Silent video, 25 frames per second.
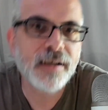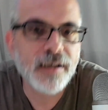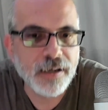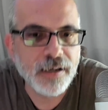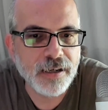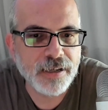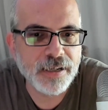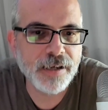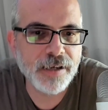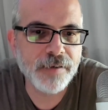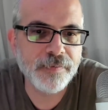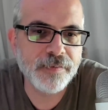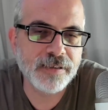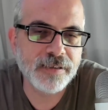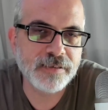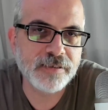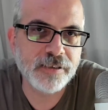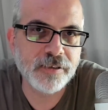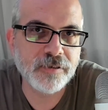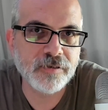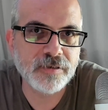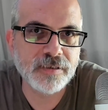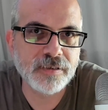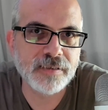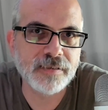Again, this
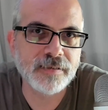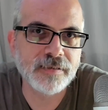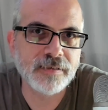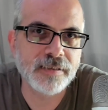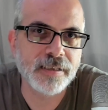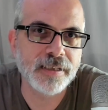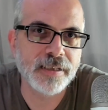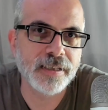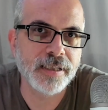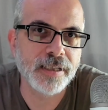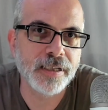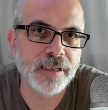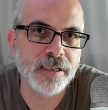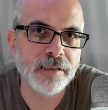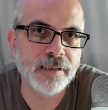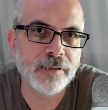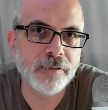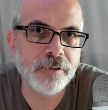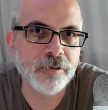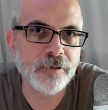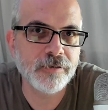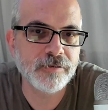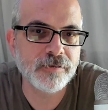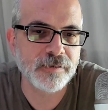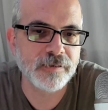uses the
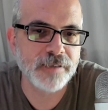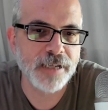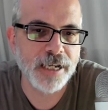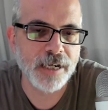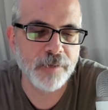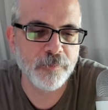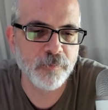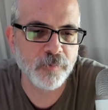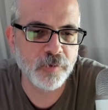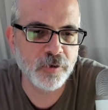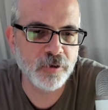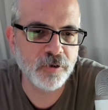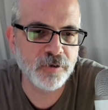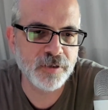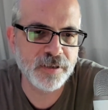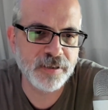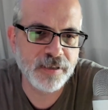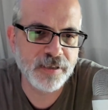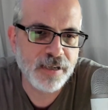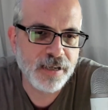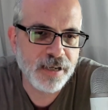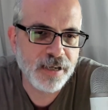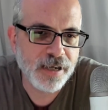username root